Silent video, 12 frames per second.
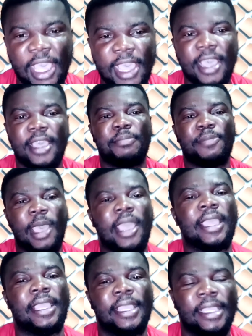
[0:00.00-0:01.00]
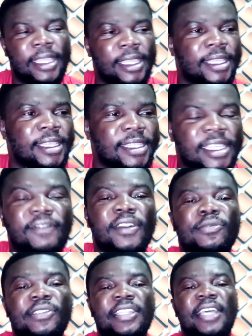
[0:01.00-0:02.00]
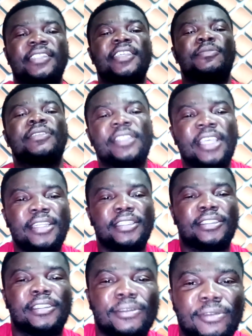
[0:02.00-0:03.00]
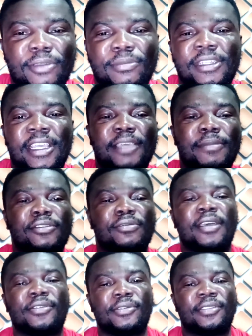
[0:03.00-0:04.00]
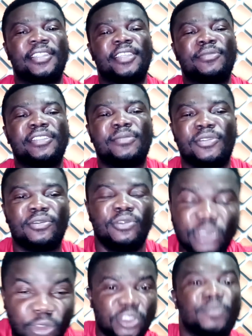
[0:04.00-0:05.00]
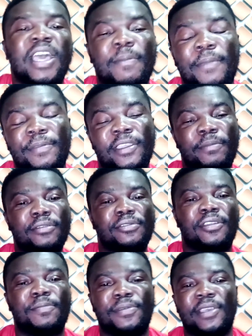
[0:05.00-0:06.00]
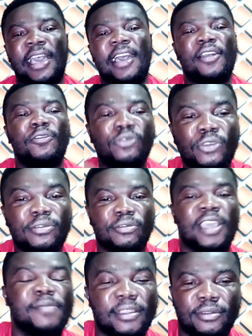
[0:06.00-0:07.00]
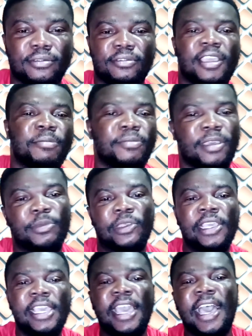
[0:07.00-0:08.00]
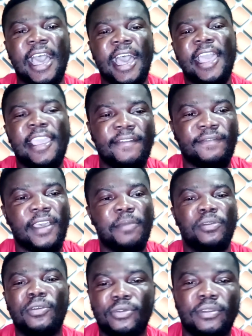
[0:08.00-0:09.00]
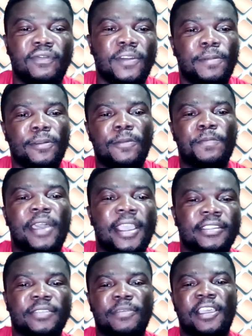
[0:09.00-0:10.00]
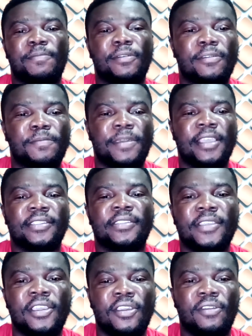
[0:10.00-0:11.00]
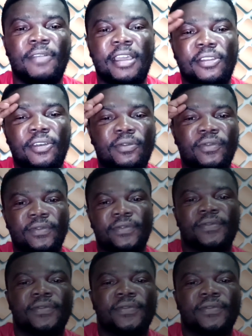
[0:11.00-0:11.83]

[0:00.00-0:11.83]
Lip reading: aba if I must say, you didn't edit King Kobe, and I better ask to say the minimum. News be about paper drop. Unsubscribe, you are subscribing, mommy. I have a fabulous zone for porcupines by porcupines. One love.